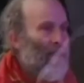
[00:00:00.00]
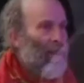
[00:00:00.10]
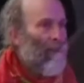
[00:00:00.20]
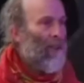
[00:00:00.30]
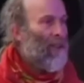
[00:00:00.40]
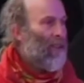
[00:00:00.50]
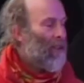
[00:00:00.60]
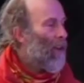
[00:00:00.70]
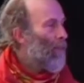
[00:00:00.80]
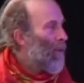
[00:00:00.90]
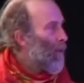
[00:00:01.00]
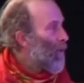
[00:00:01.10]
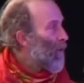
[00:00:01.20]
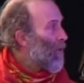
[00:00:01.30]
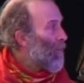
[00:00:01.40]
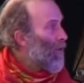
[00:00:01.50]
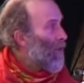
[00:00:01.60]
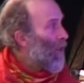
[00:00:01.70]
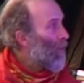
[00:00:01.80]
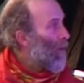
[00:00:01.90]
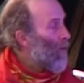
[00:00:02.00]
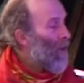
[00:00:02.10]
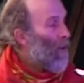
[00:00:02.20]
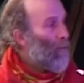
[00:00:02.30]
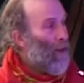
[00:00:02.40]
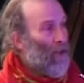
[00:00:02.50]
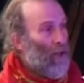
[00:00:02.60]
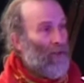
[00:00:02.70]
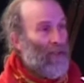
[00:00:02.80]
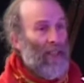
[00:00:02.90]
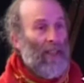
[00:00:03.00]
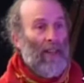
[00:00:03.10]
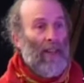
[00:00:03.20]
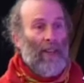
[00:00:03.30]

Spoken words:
similar to the type in the British Museum that was held by John Dee,